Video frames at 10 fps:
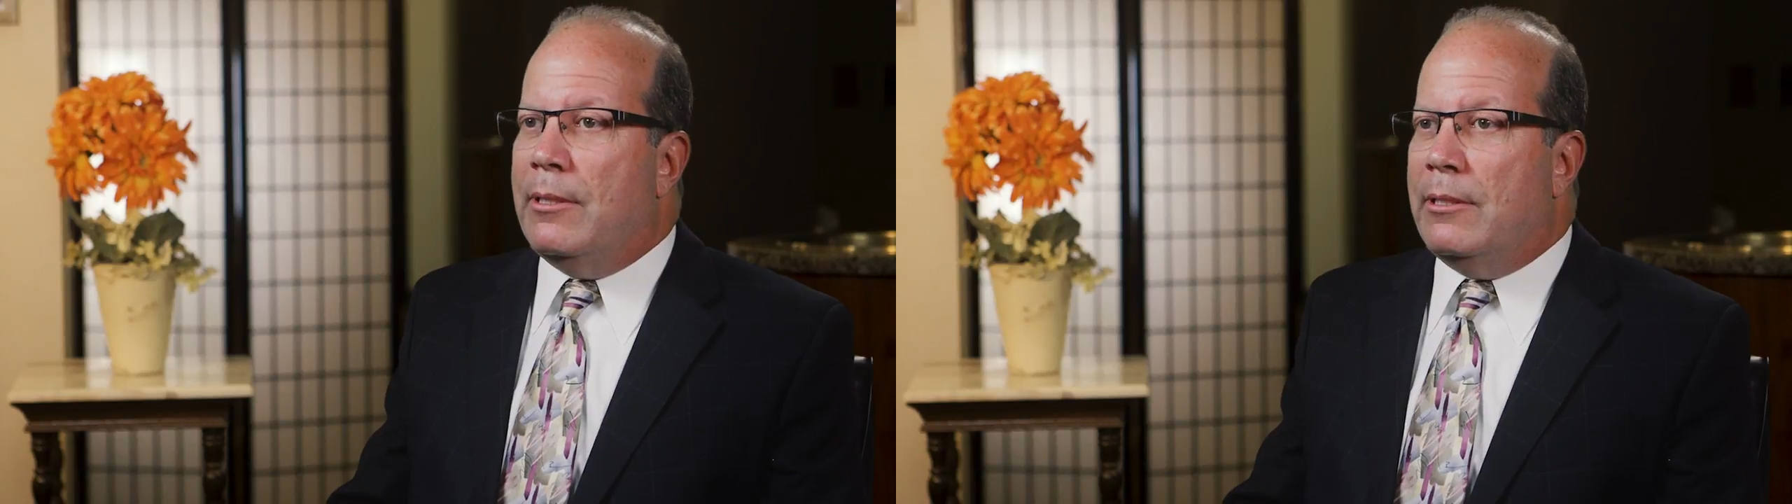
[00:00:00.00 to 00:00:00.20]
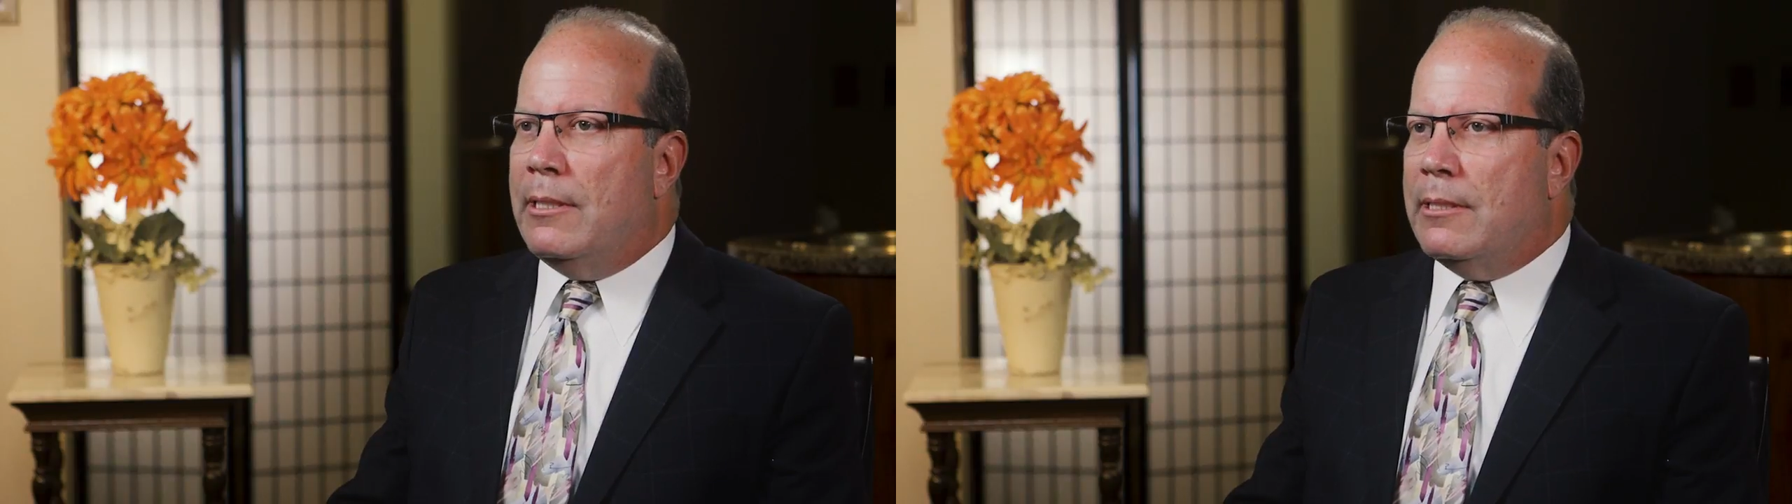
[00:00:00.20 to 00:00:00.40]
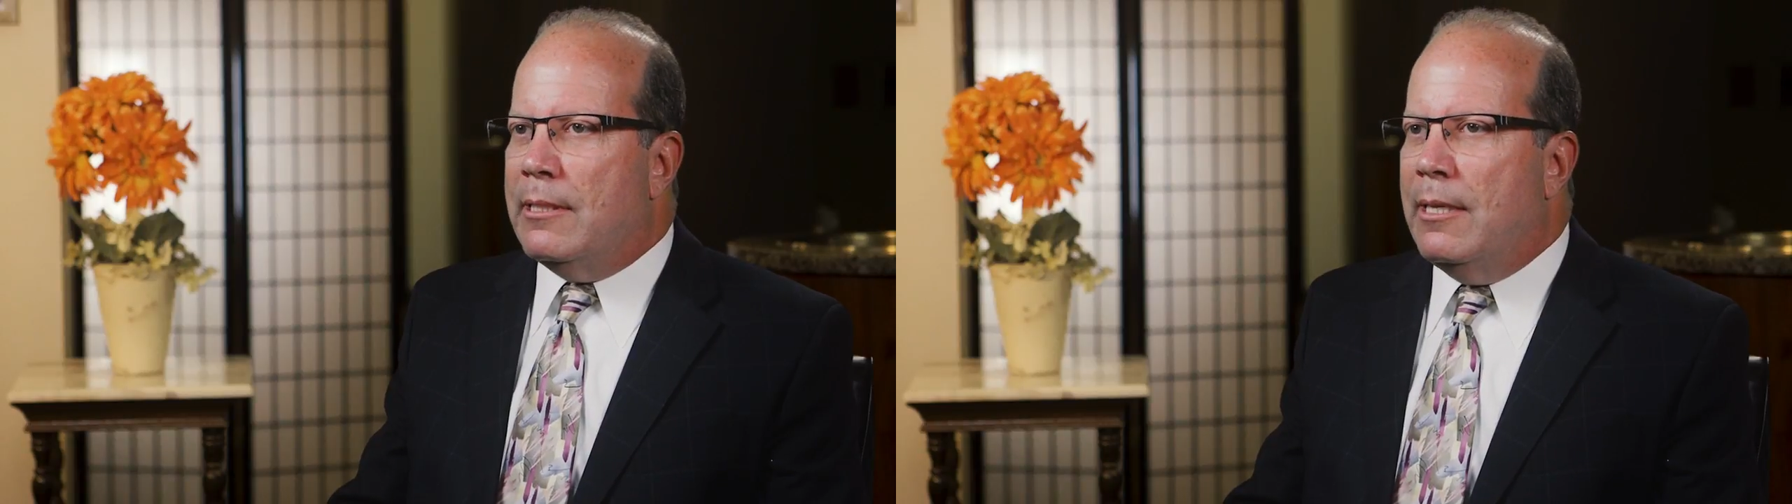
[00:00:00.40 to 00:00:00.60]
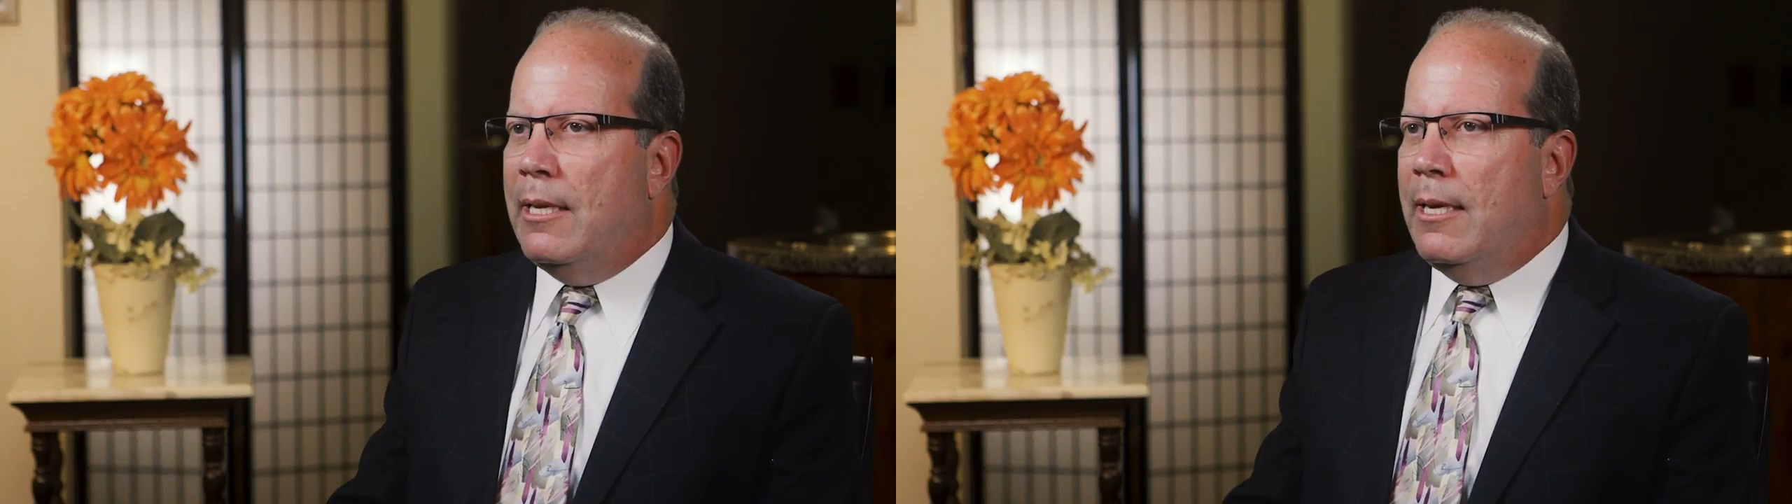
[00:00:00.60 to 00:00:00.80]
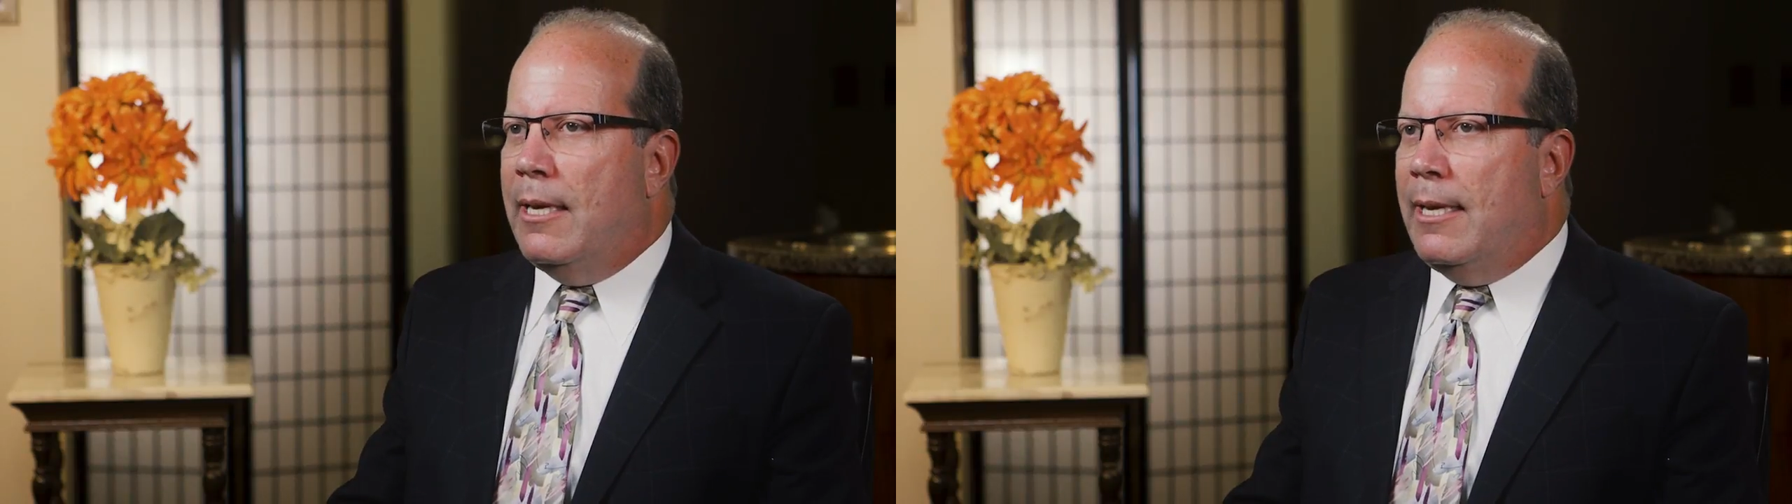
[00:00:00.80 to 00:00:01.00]
illness.
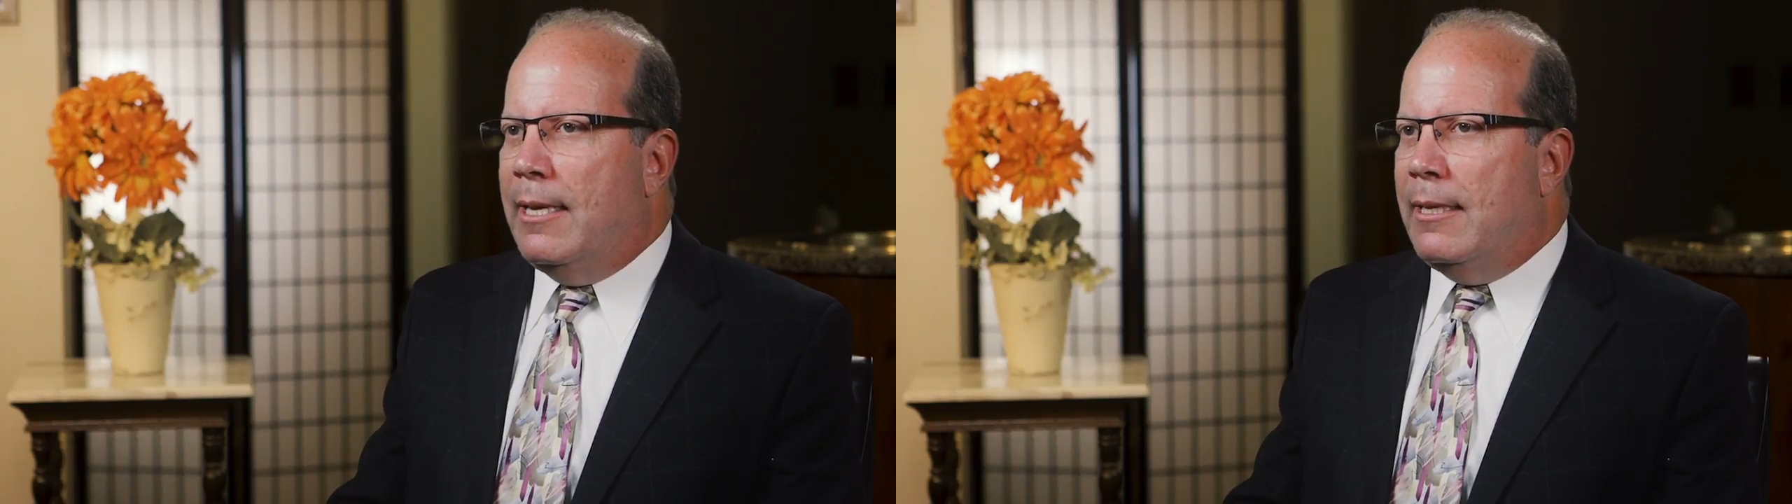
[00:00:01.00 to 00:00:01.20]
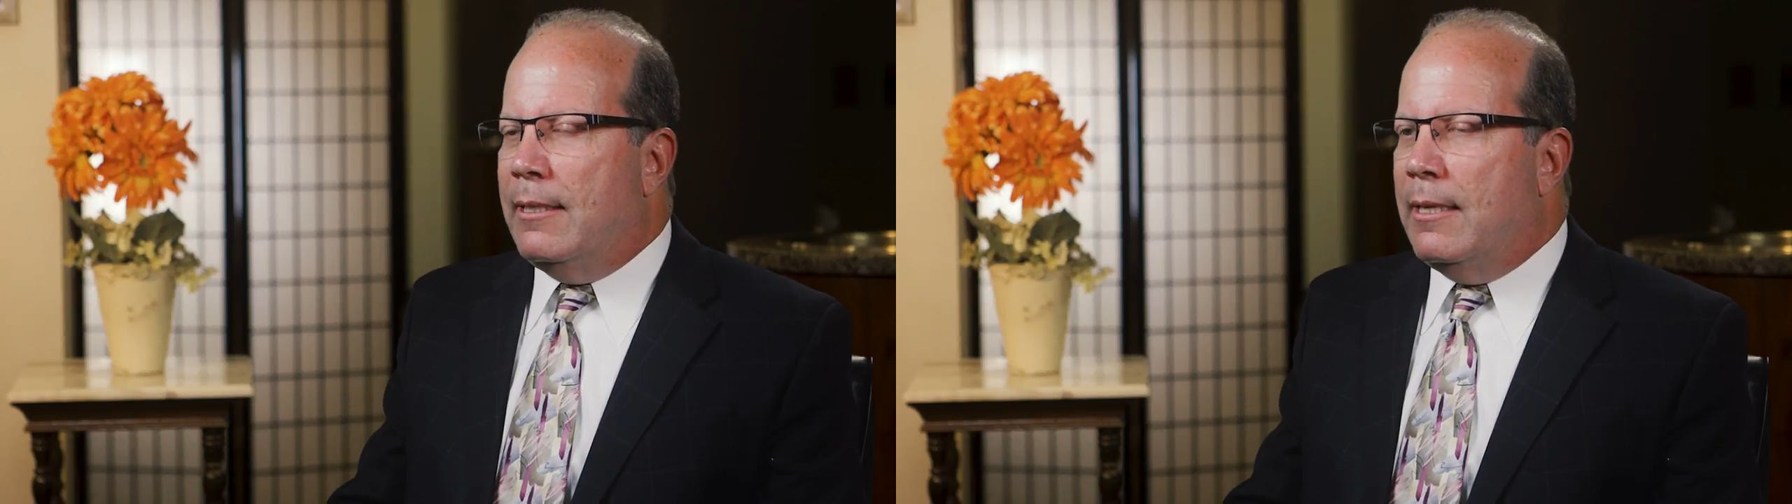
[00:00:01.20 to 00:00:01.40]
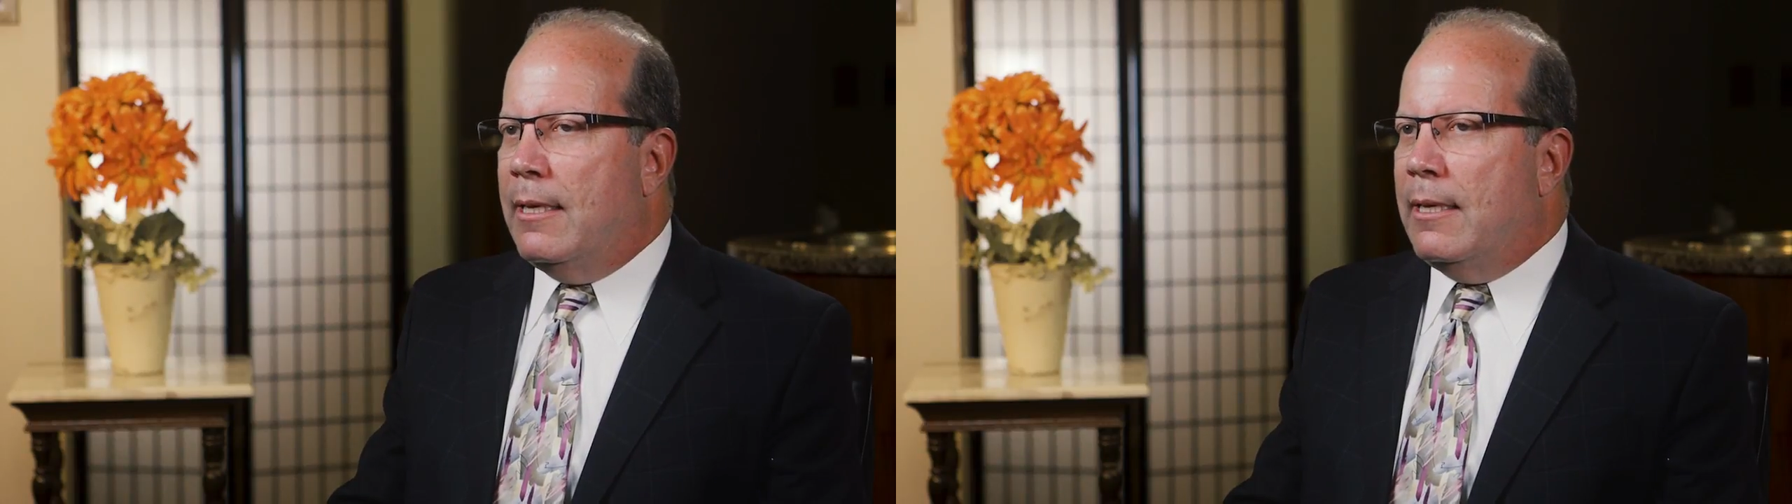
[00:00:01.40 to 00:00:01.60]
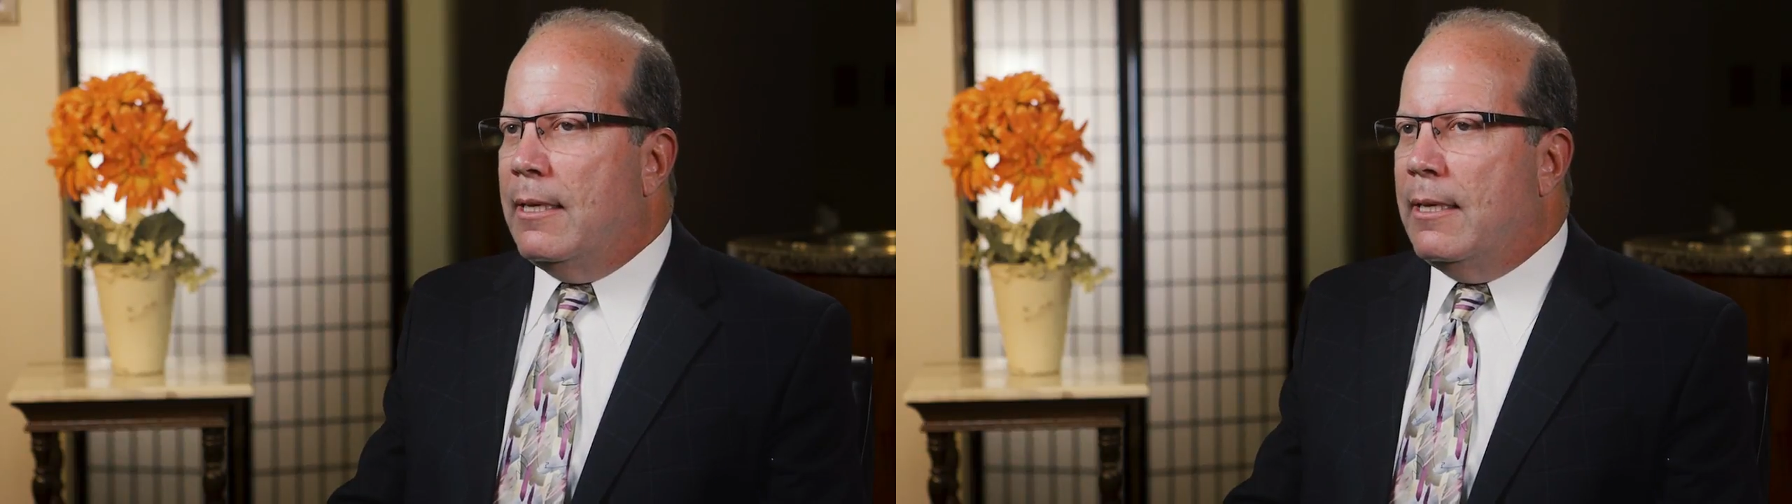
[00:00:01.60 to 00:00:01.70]
And uh,